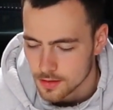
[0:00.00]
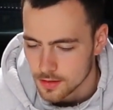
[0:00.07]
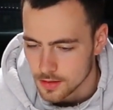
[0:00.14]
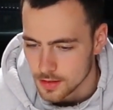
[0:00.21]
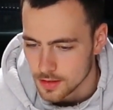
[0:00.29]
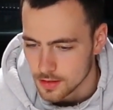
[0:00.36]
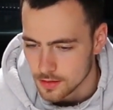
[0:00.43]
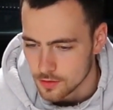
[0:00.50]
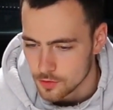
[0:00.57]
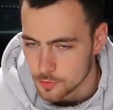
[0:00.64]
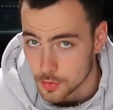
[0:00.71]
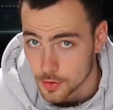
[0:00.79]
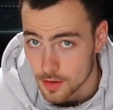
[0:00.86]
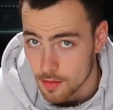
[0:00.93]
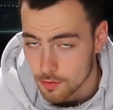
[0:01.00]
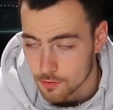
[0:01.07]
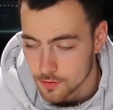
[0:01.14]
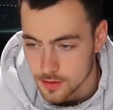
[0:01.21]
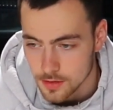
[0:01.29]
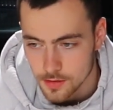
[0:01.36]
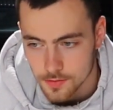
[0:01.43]
the
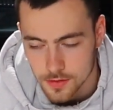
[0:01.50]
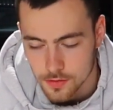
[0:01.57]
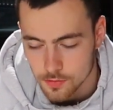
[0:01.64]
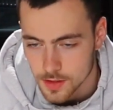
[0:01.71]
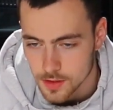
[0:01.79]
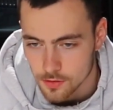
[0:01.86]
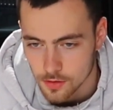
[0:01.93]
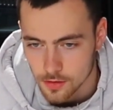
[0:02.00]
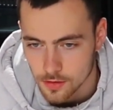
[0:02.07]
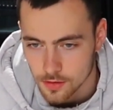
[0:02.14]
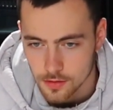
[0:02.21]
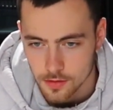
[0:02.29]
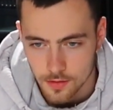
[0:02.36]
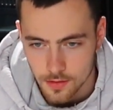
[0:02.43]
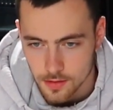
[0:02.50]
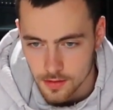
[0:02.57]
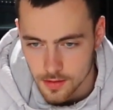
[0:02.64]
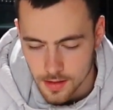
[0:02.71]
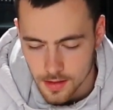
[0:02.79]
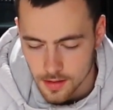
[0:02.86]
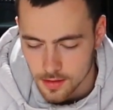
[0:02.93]
2.93 diff is way too long,
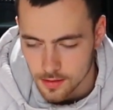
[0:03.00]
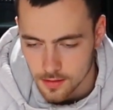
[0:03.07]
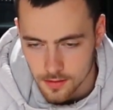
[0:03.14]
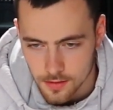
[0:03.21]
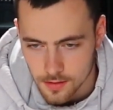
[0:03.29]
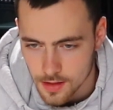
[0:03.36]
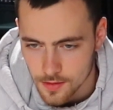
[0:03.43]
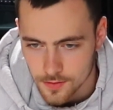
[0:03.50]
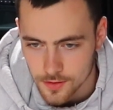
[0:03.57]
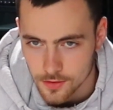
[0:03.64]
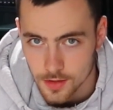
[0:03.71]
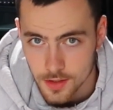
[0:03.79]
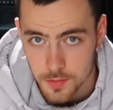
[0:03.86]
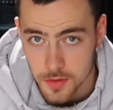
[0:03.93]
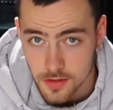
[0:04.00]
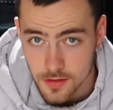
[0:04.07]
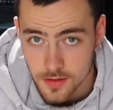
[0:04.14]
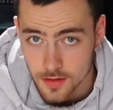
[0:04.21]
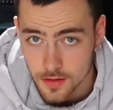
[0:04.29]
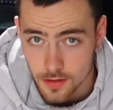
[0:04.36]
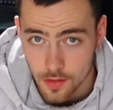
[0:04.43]
and after
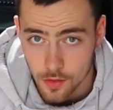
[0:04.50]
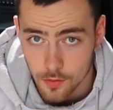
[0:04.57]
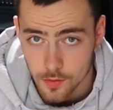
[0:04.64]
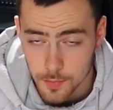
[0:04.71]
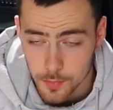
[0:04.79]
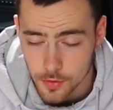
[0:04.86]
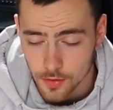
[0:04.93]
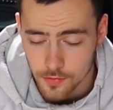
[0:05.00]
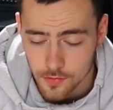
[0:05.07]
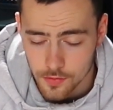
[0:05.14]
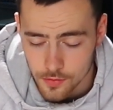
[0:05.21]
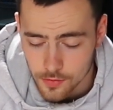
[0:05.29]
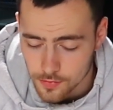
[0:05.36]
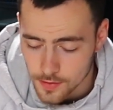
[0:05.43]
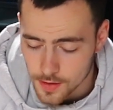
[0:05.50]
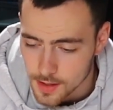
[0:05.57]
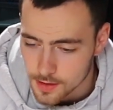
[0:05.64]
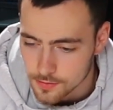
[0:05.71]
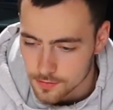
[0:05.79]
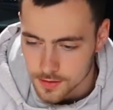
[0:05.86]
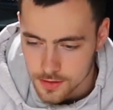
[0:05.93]
experiencing the
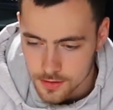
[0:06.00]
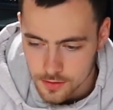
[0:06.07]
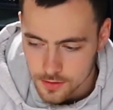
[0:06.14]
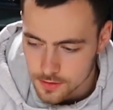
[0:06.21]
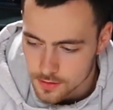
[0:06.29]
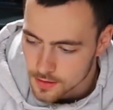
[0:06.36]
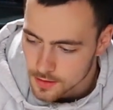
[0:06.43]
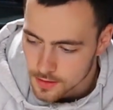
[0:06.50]
3.45, it's just